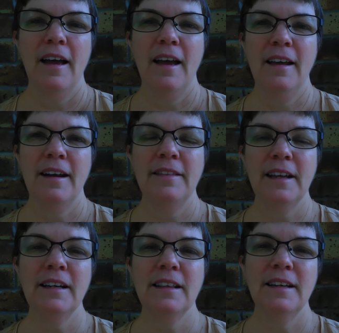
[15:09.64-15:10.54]
And at
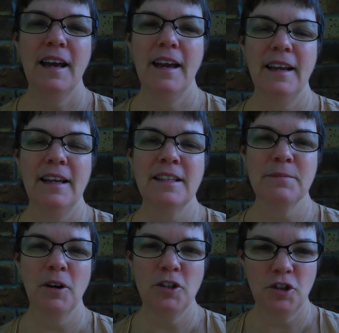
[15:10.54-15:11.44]
the end of the day,
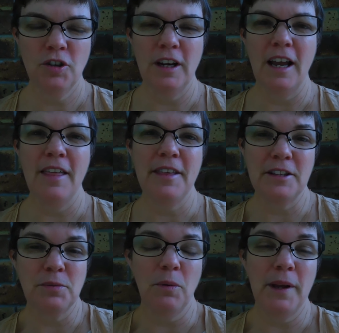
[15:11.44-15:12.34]
it's my journey, and
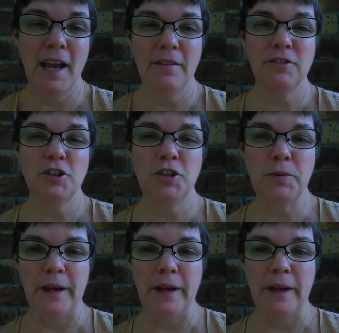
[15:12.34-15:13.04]
that's what we have to do.